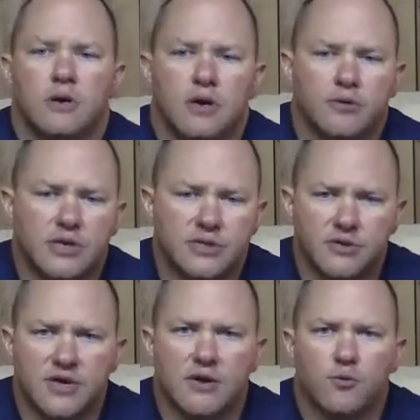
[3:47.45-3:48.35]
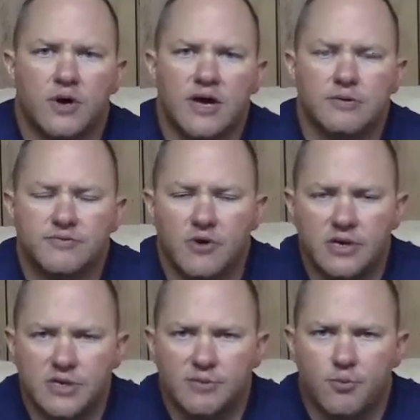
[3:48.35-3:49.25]
And when they took that away, it was very
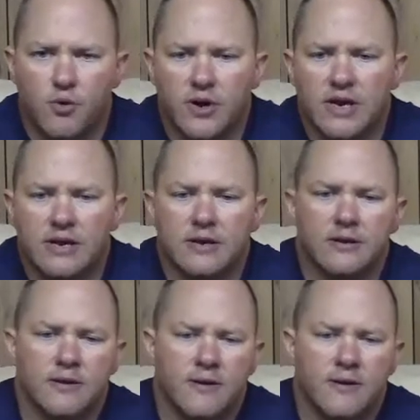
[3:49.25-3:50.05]
disappointing, and